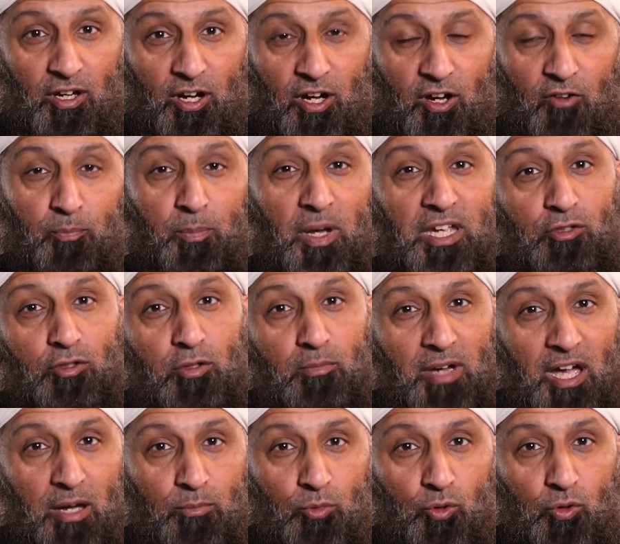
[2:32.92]
of Baytul
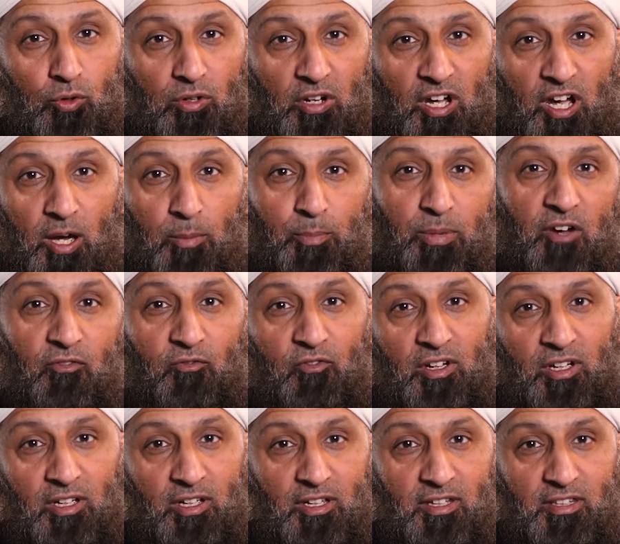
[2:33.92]
Ma'mur, above
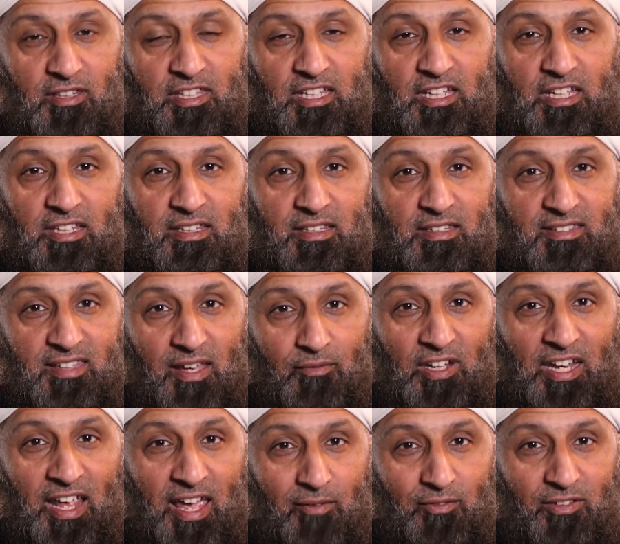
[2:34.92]
the
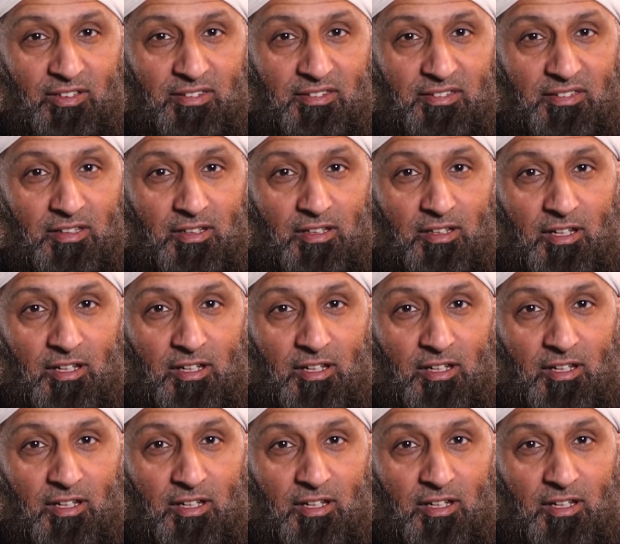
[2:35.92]
seven heavens,